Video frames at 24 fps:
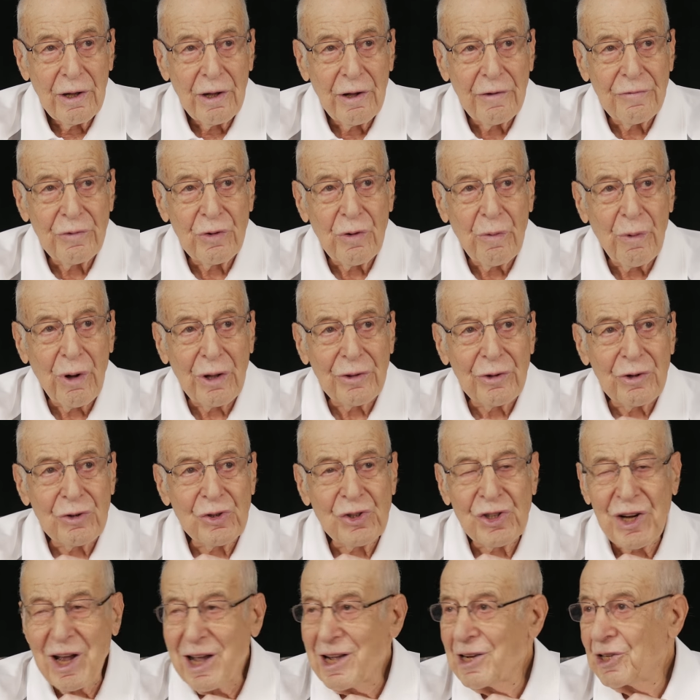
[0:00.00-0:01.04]
If you want to
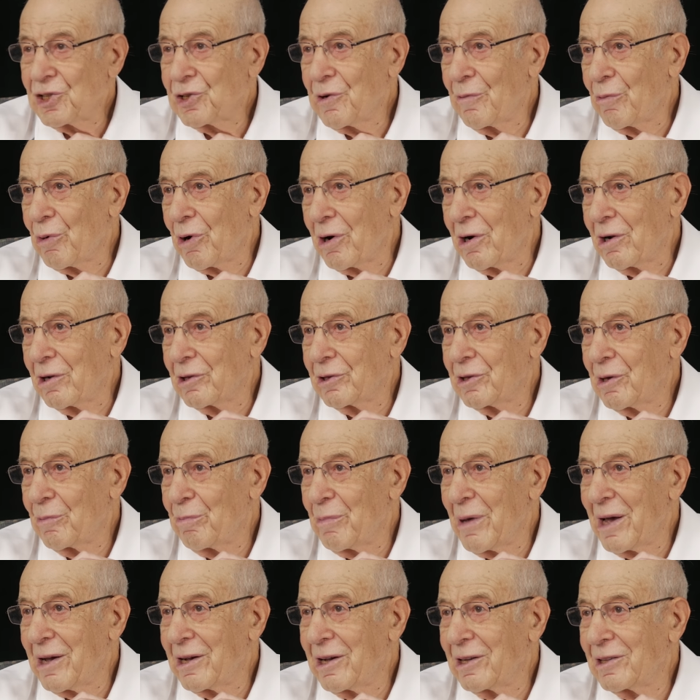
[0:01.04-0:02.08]
change the world,
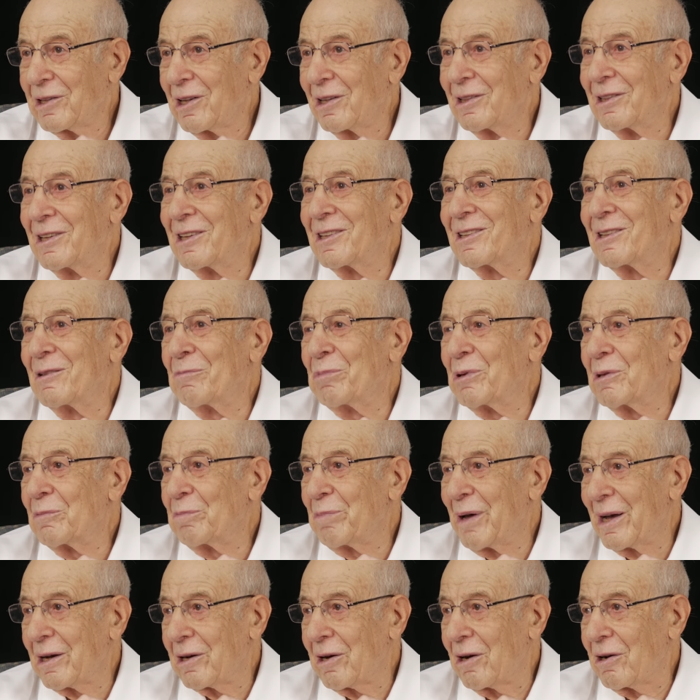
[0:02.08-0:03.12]
make it a little
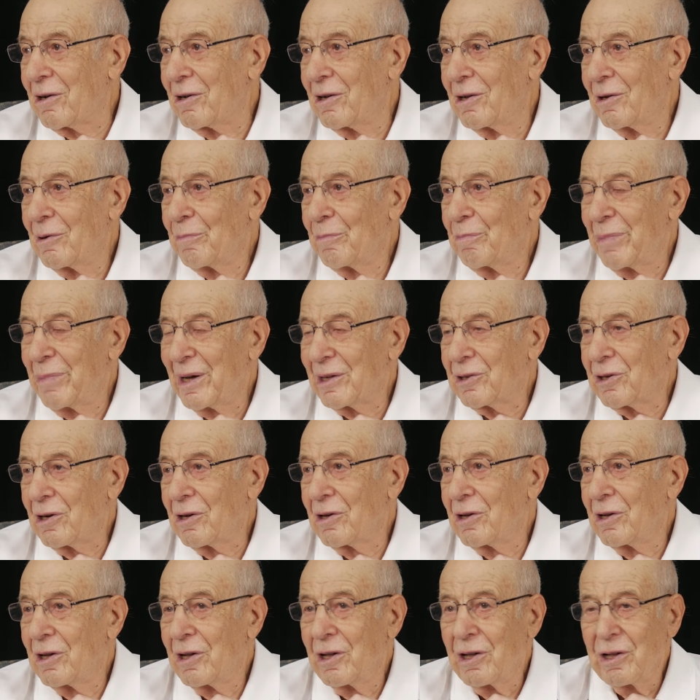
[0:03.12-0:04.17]
bit
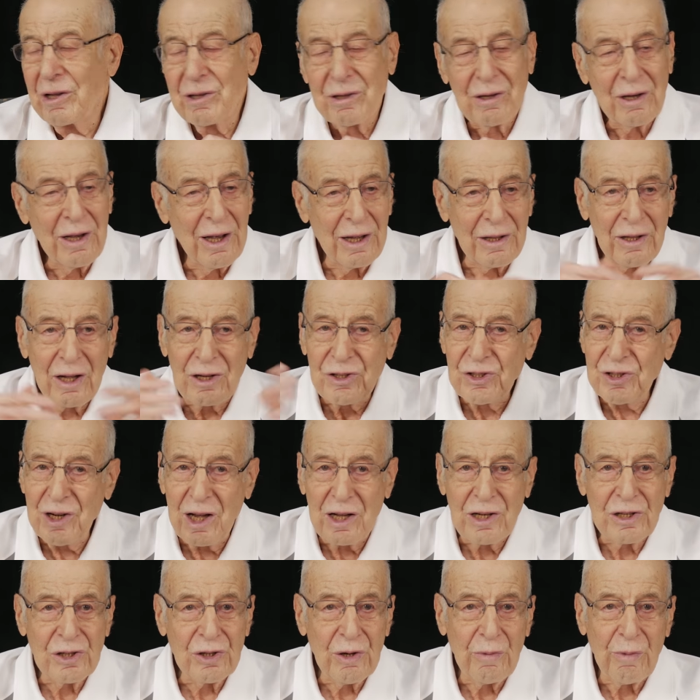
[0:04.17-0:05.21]
better. You cannot
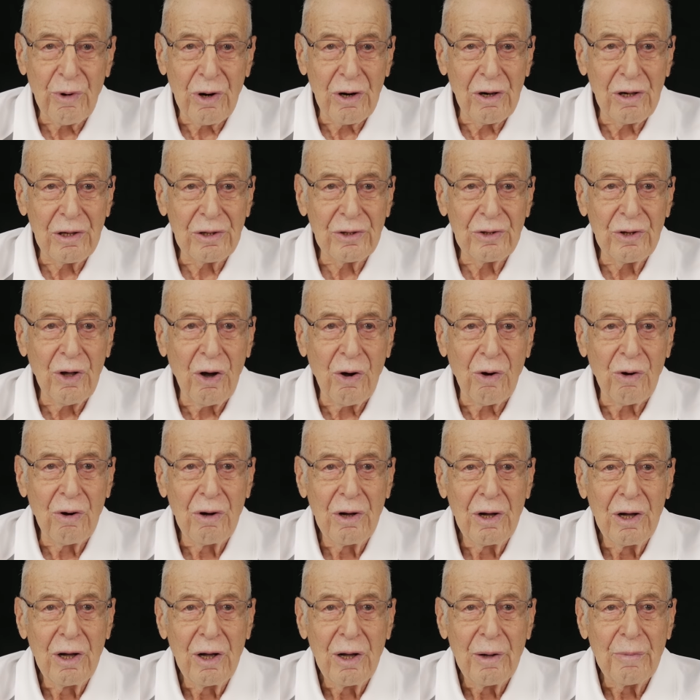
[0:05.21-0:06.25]
change the world, no.
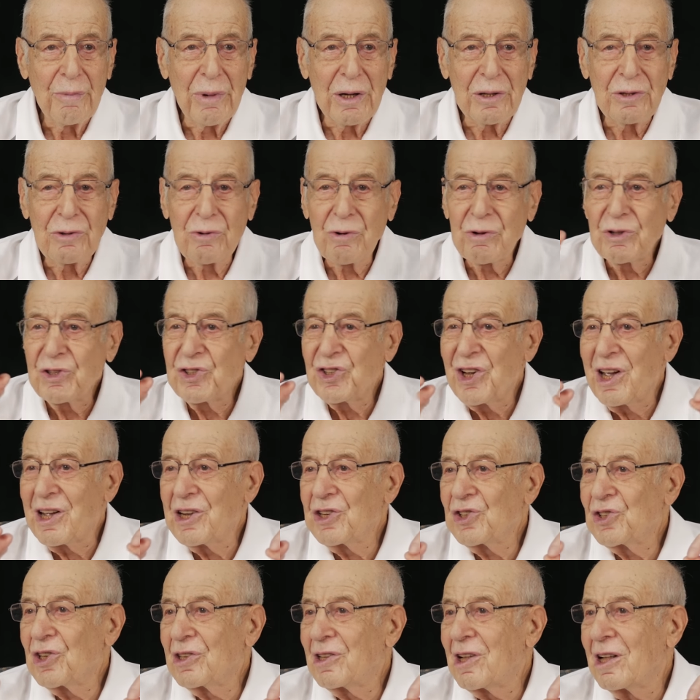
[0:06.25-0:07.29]
But you can
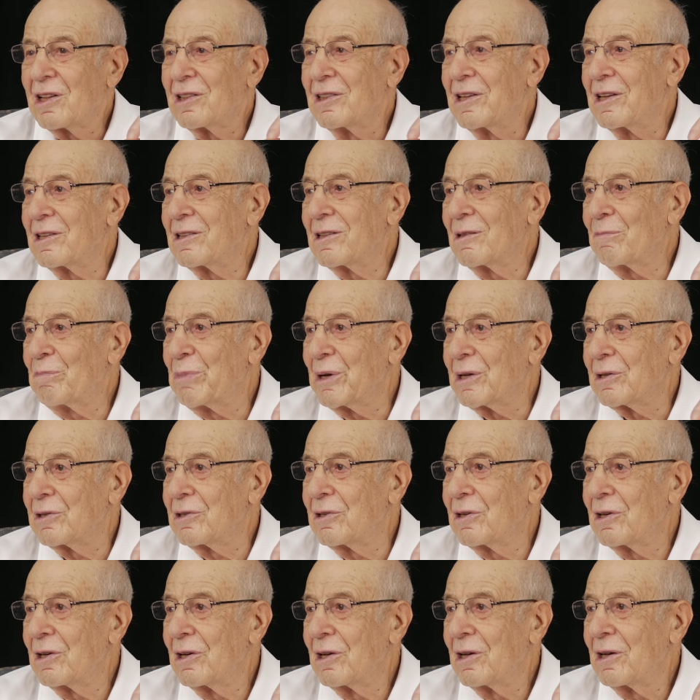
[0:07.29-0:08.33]
change it a little bit